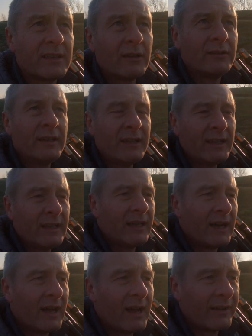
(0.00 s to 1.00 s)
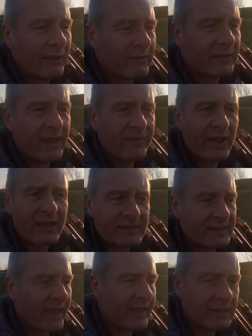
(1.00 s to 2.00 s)
So I don't give out
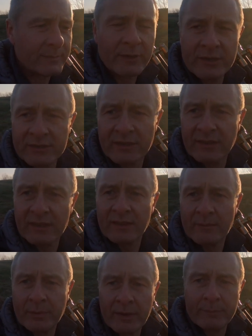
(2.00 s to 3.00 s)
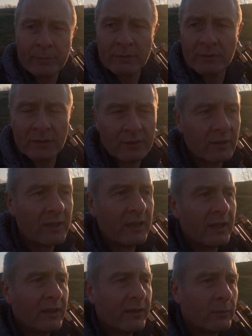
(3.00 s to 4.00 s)
settings because I think that people
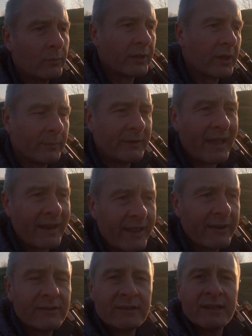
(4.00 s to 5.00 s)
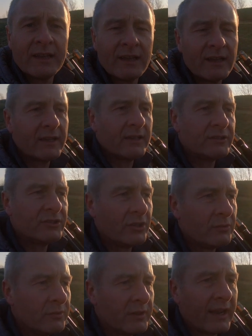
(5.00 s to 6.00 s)
that want to come down here and
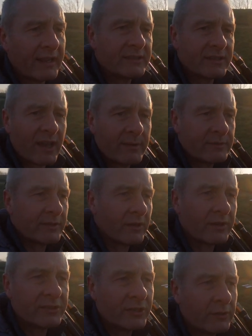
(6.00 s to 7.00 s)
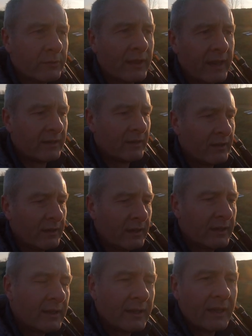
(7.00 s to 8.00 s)
shoot the landscapes that I shoot, then
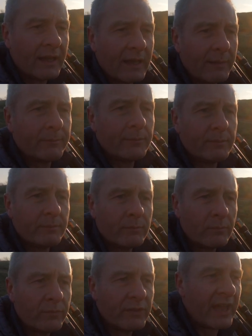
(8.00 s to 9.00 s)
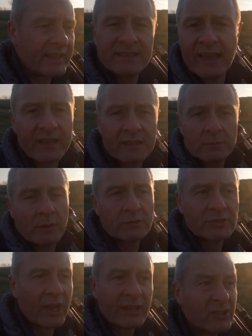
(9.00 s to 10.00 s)
their settings
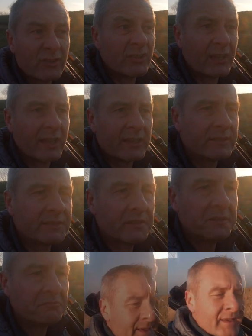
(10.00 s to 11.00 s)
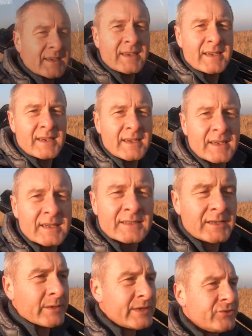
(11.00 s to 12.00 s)
will change on the day. So yeah, that's why.
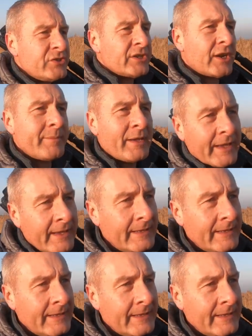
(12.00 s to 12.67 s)
So history time.